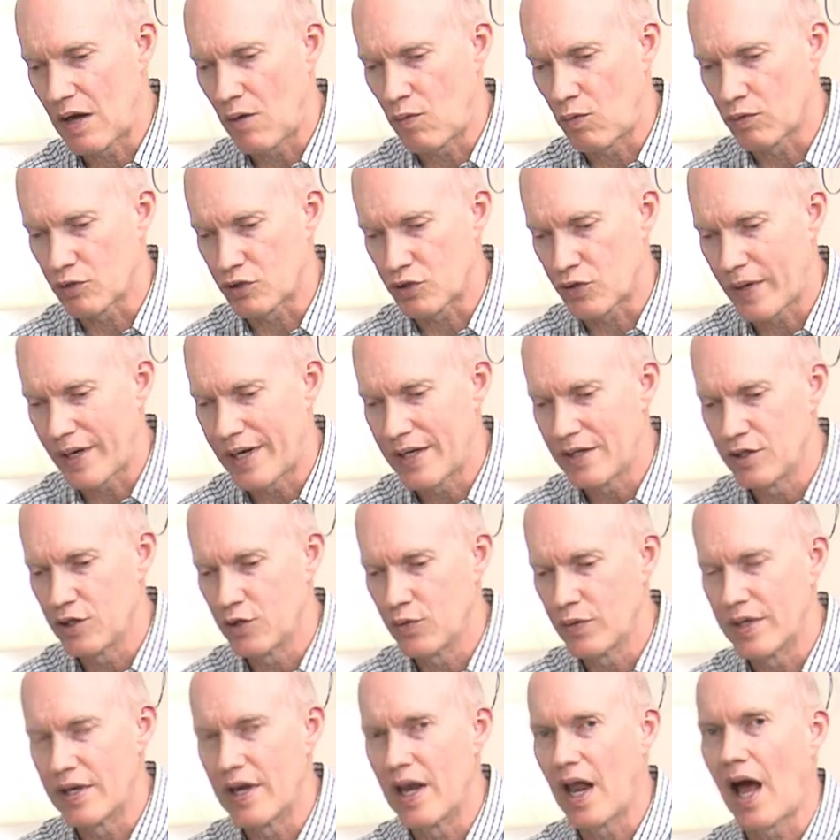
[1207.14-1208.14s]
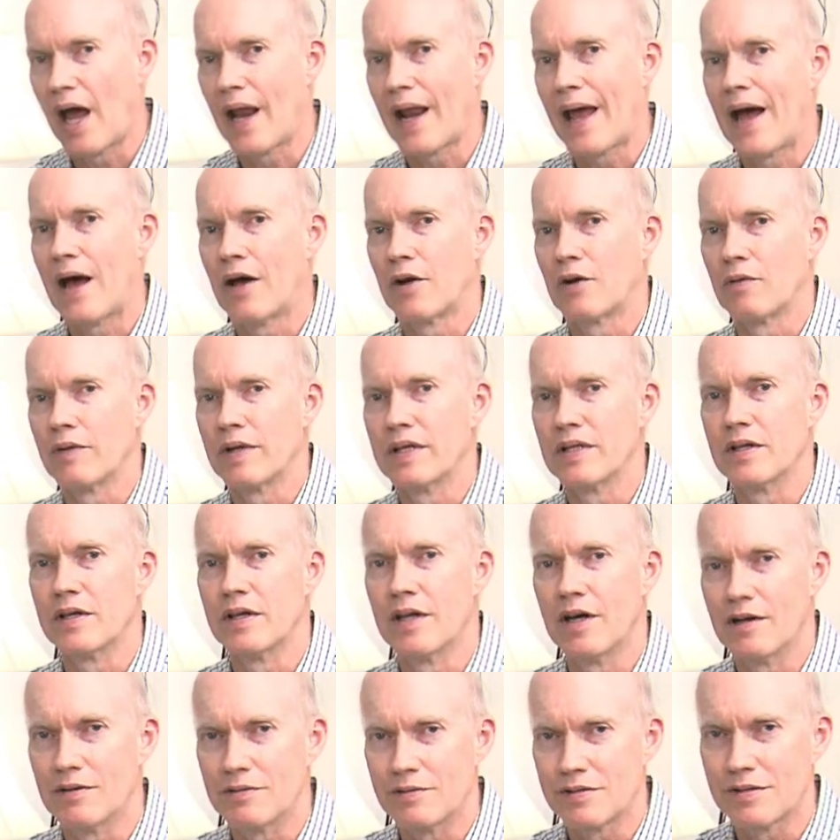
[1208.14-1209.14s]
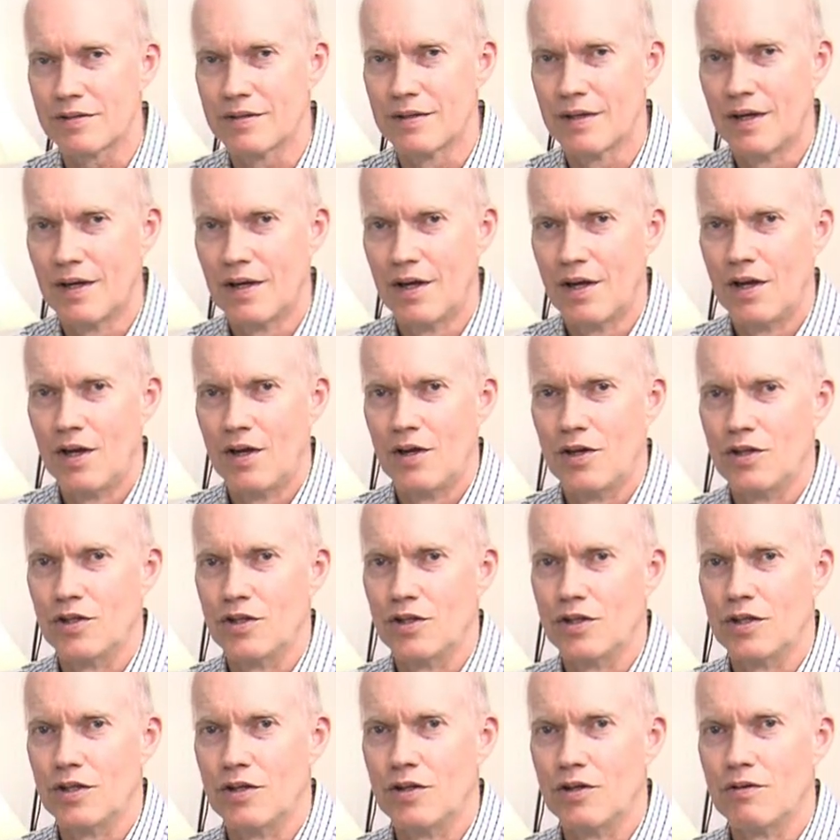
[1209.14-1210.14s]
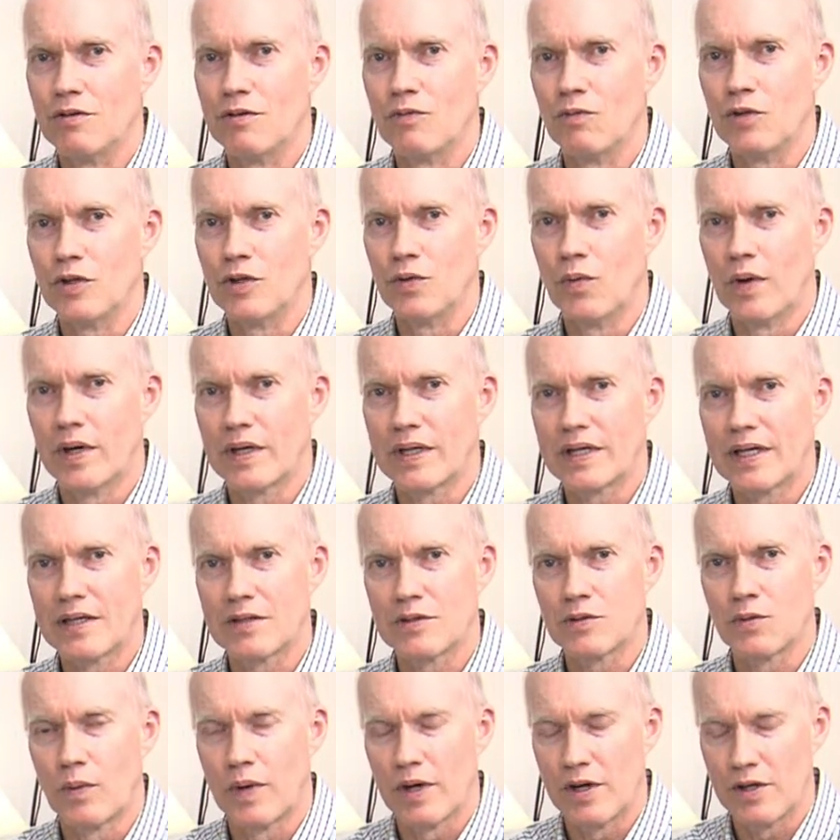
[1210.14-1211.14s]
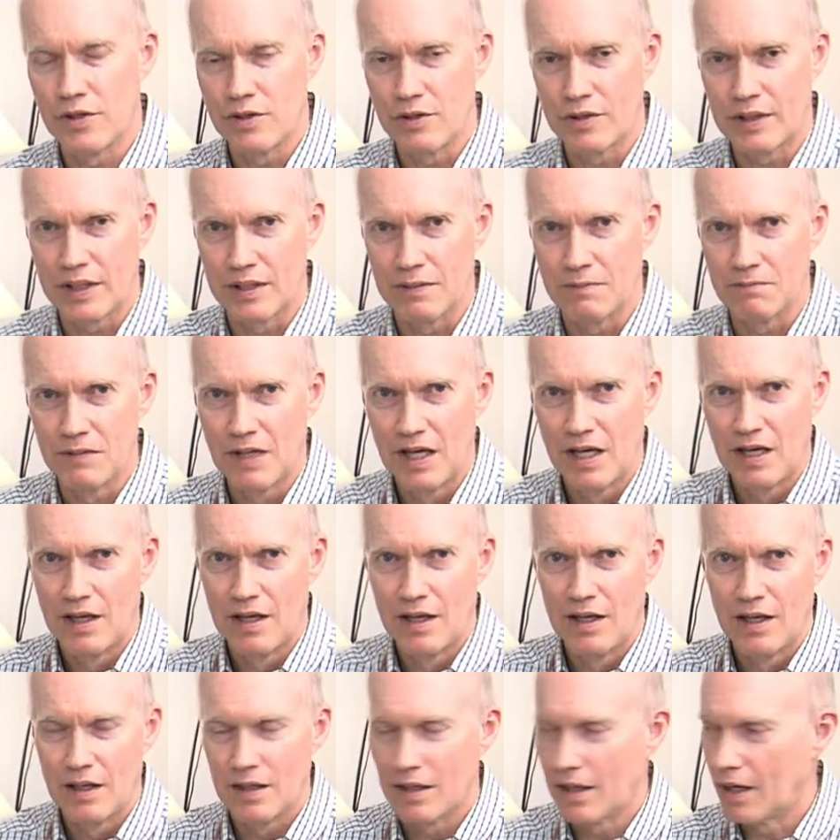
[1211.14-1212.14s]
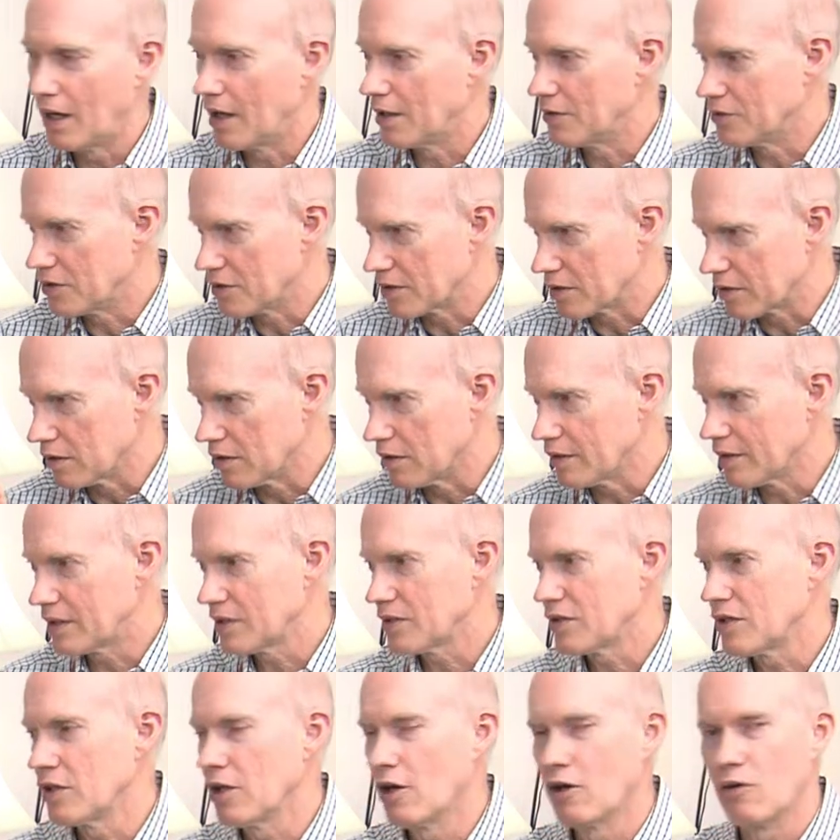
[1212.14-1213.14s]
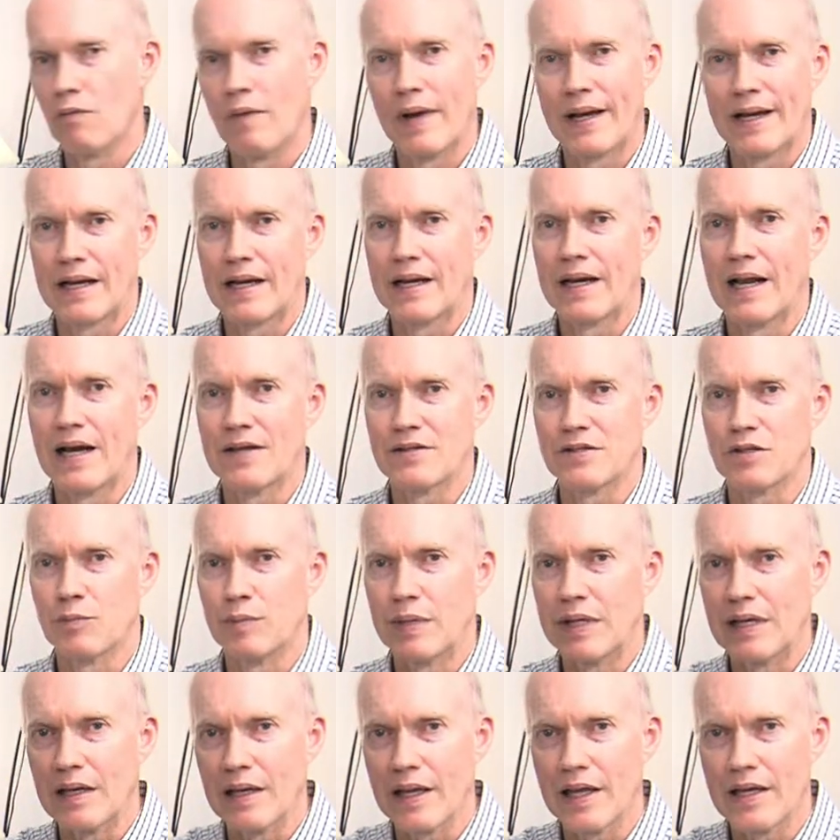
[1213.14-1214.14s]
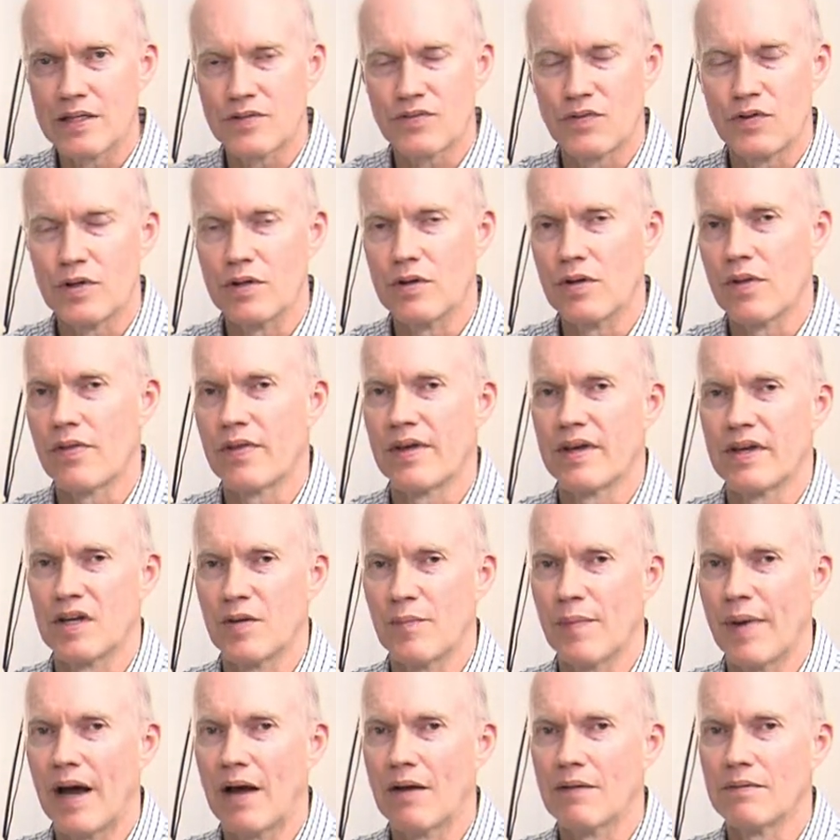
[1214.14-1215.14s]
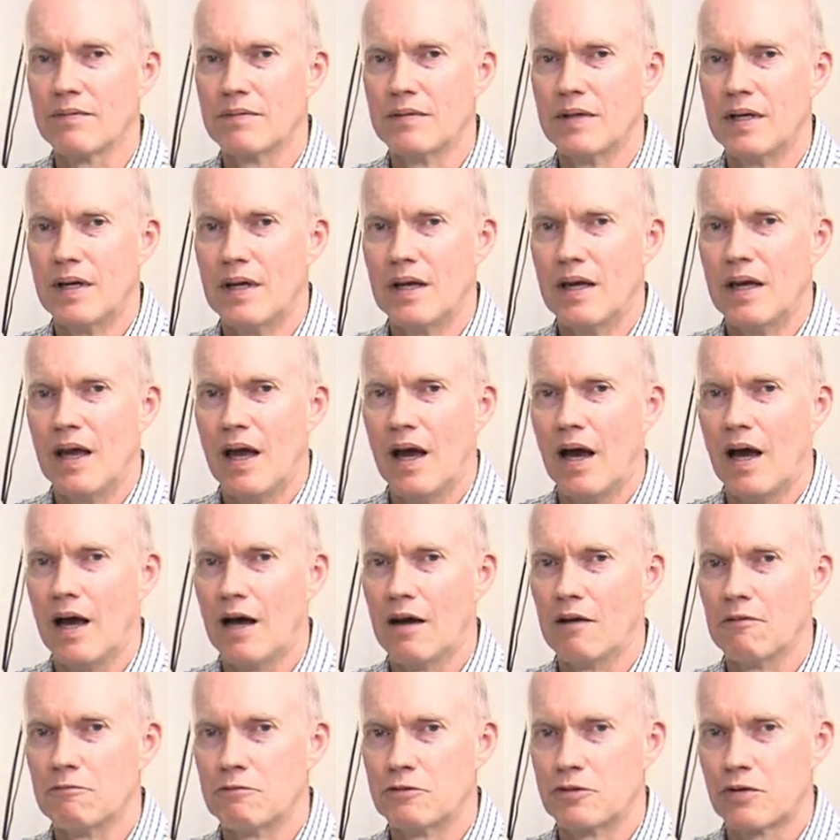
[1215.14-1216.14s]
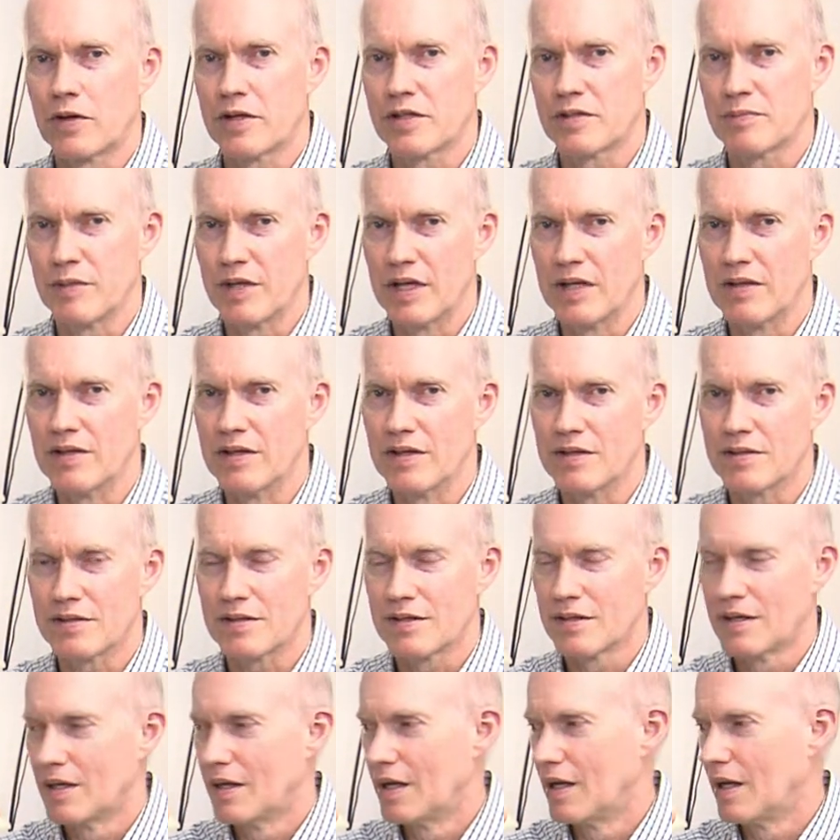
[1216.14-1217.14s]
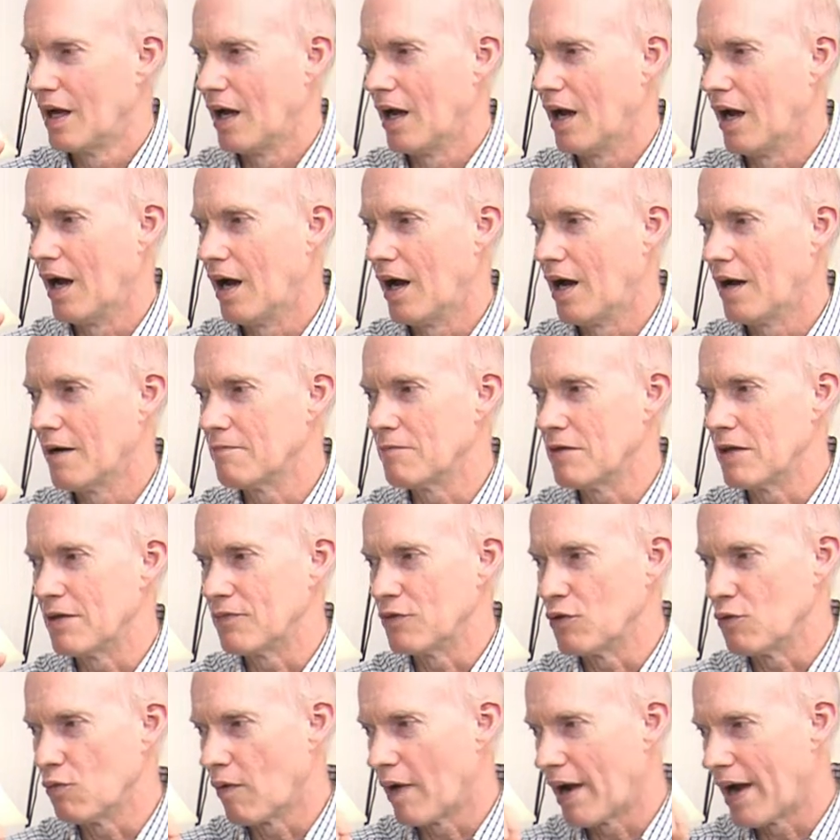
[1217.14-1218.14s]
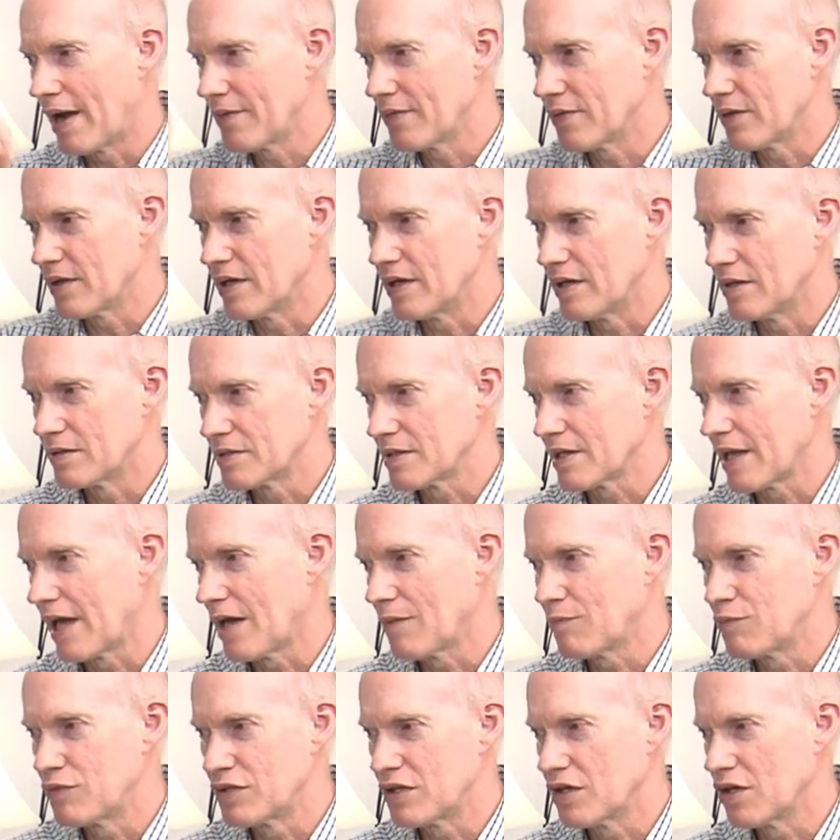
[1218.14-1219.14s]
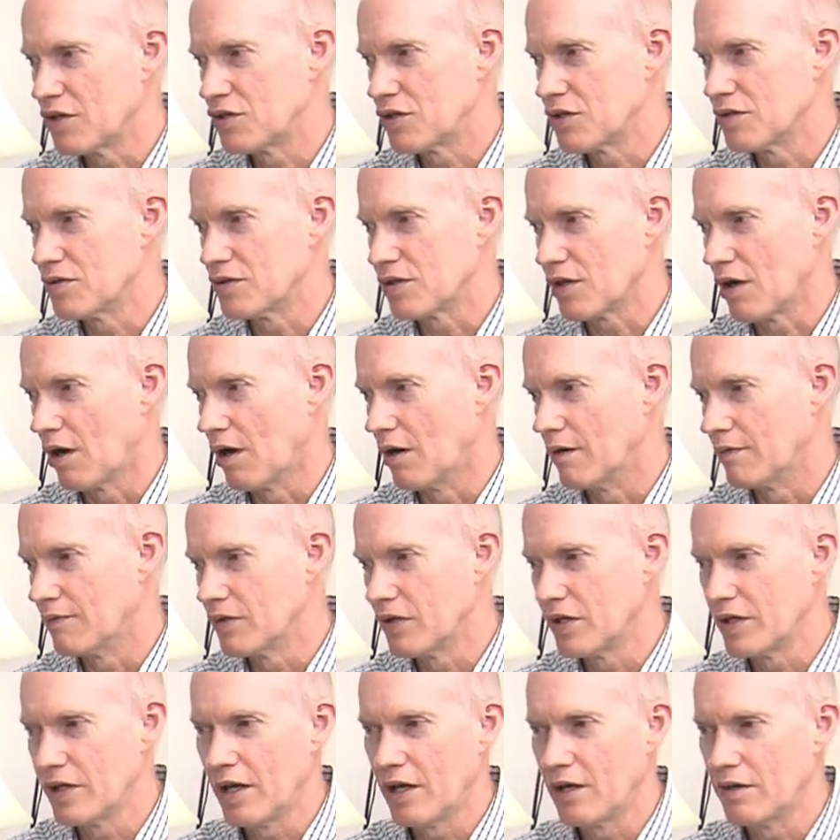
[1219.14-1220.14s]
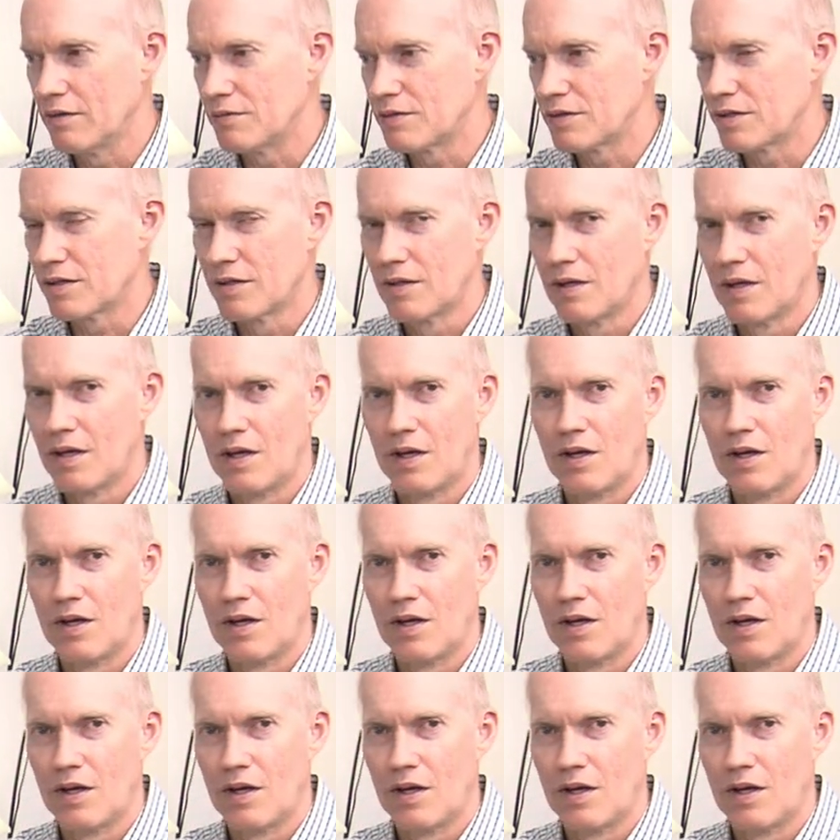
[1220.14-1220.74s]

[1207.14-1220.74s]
that will train you in not how to read the notes. You you want to get to where you can uh, just look at the note, recognize it'd be less for you to think about. Uh, trust me in this. Uh, if you write the slide positions over the notes,